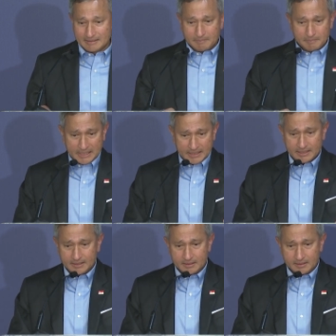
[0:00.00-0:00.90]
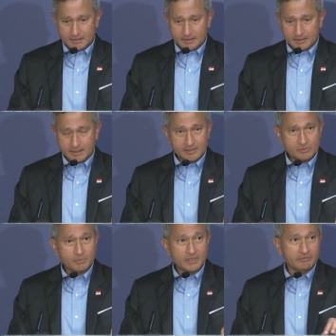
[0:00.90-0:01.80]
But
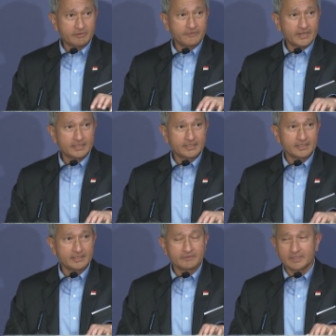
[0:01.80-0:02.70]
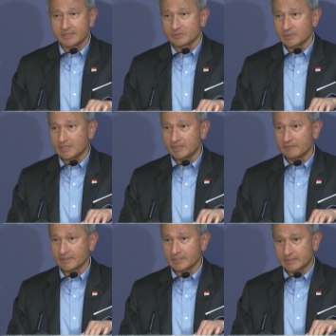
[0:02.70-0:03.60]
it's worth reflecting, even as we
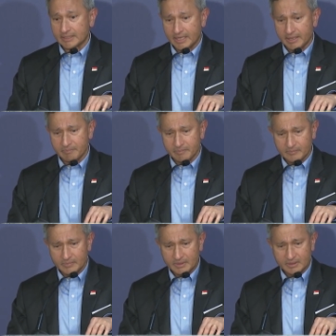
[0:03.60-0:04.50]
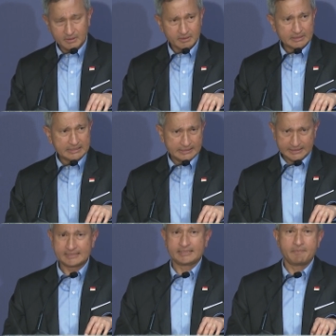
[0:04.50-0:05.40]
live in a time, a
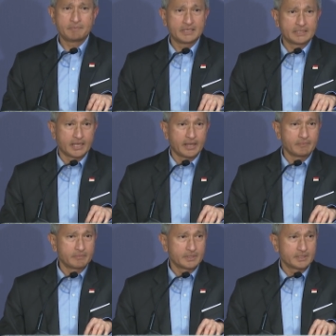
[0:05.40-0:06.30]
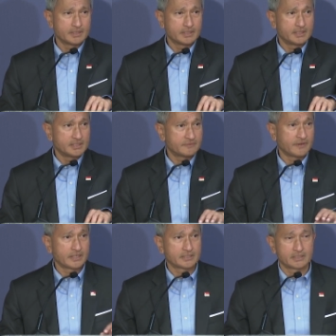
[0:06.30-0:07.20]
distempered time, a
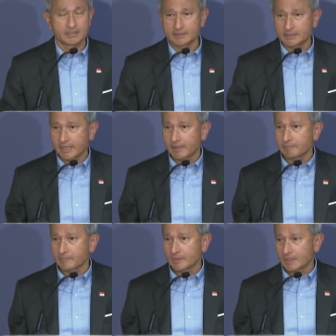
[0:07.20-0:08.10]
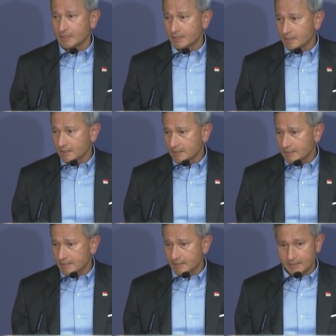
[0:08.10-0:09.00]
dysfunctional time.
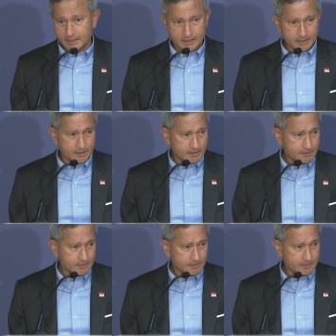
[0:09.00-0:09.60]
A